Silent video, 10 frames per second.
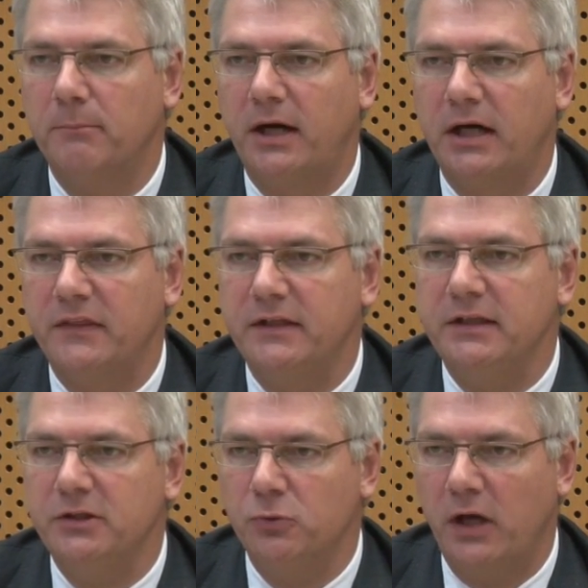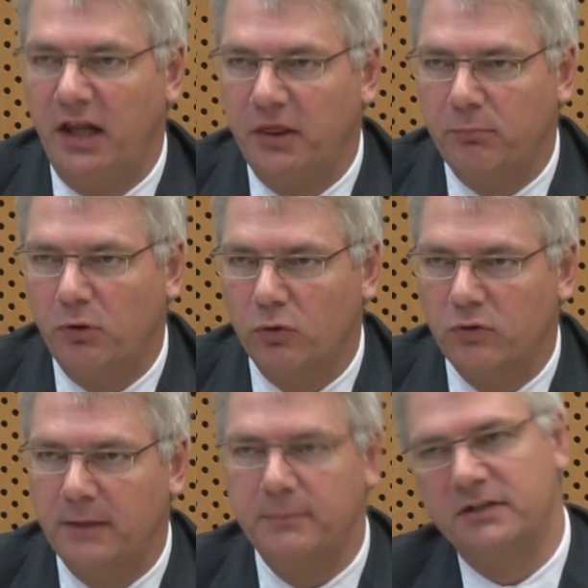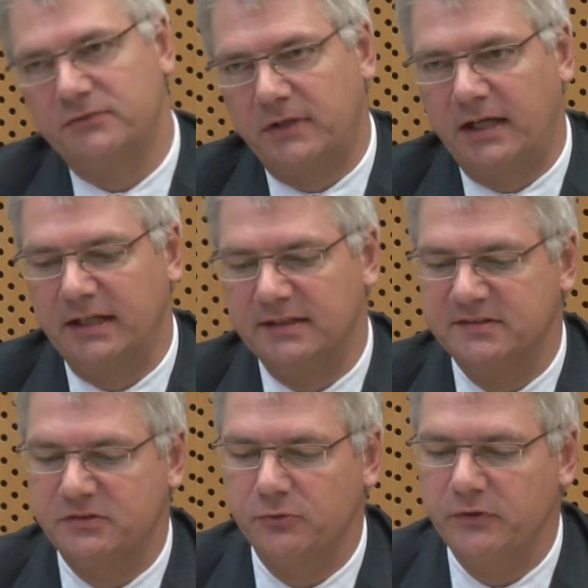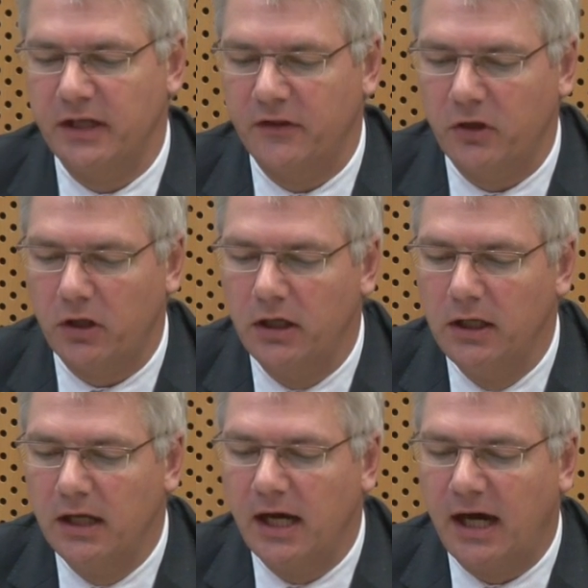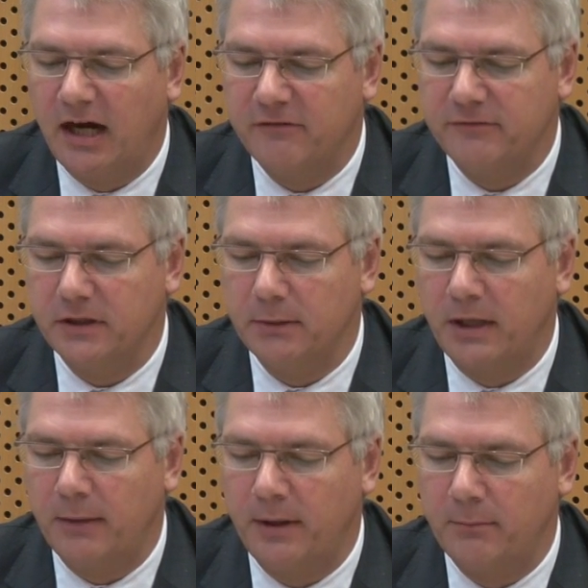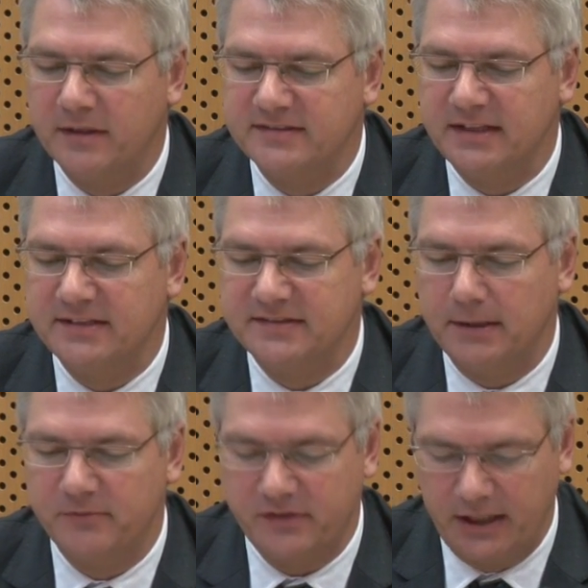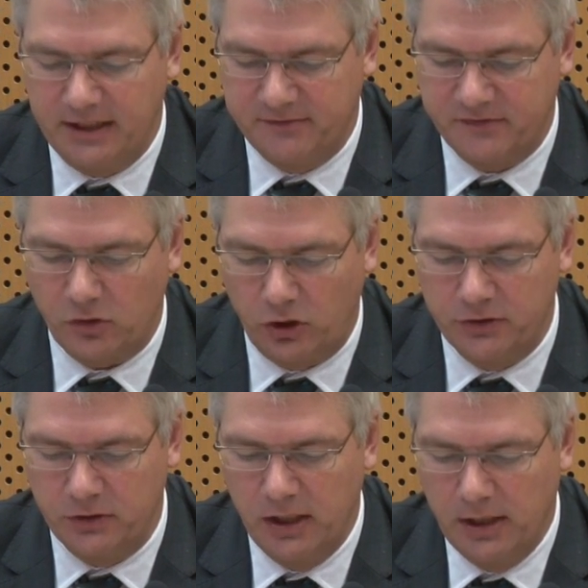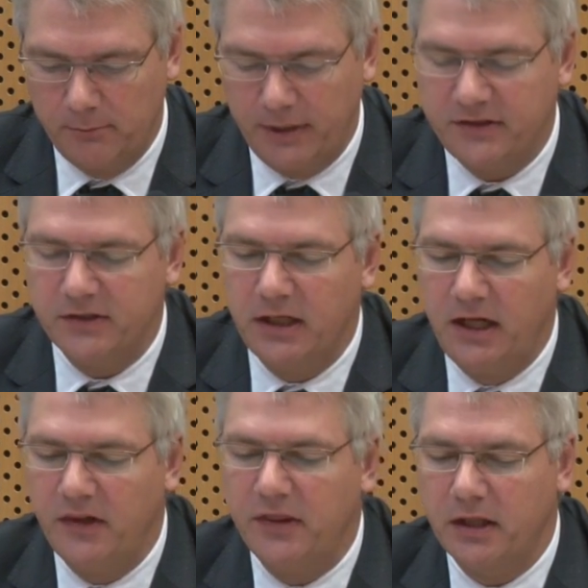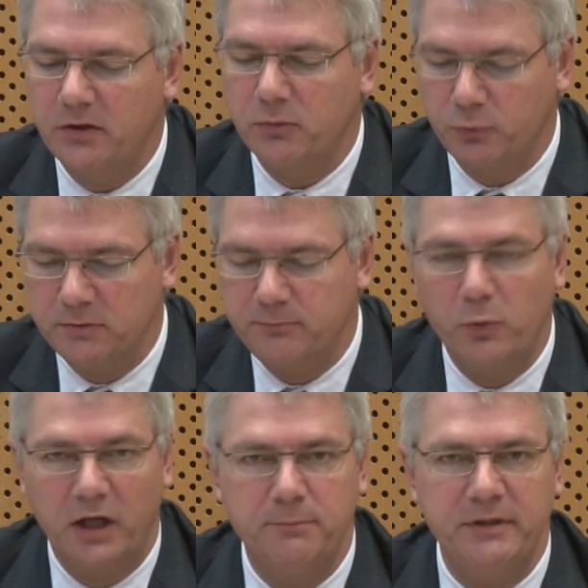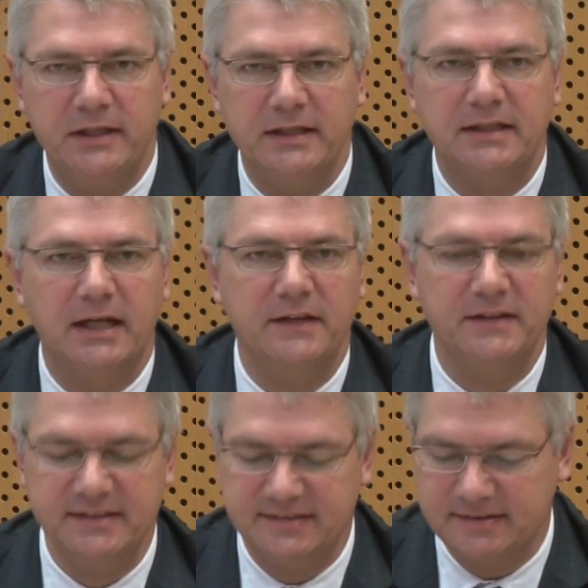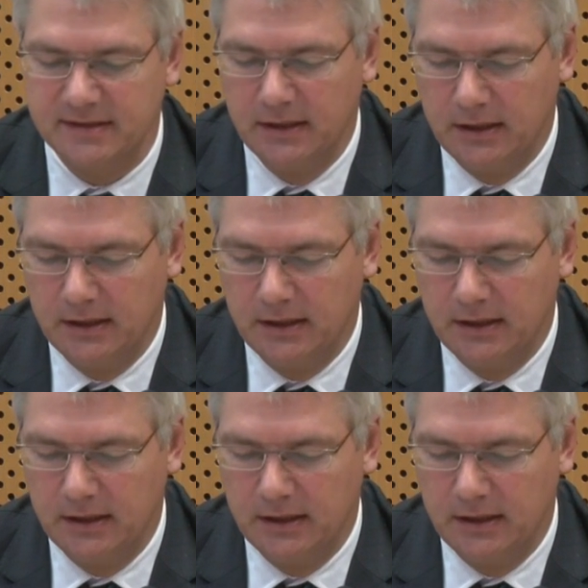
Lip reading: by the EU health program and financed to the other half by member states themselves, on mental health and well-being. And this